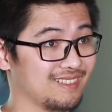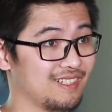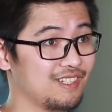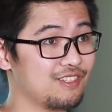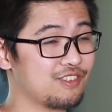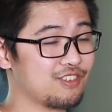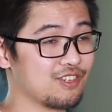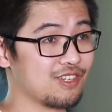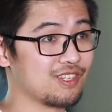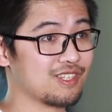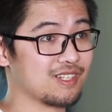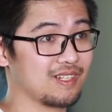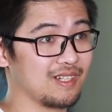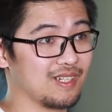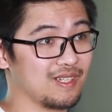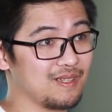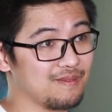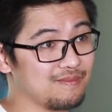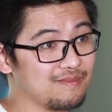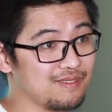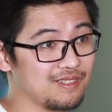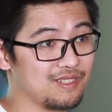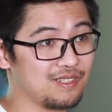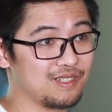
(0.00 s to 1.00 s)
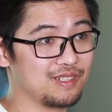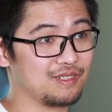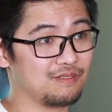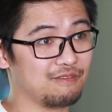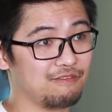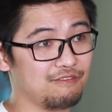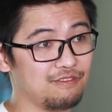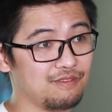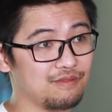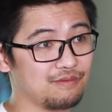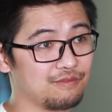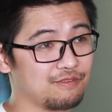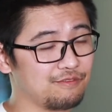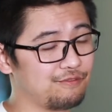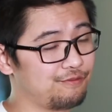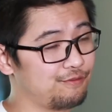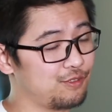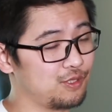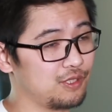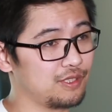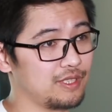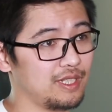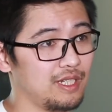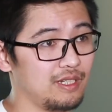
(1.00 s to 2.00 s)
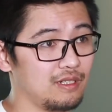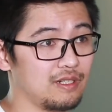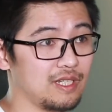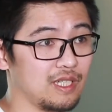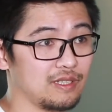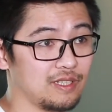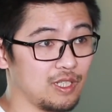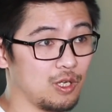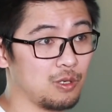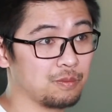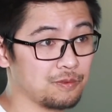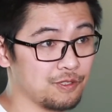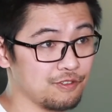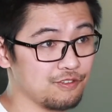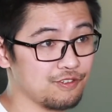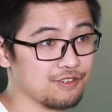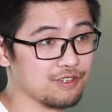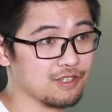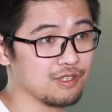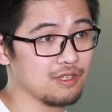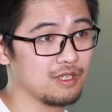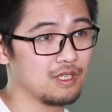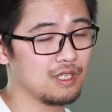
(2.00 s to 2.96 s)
It's just you know, for the early adopters.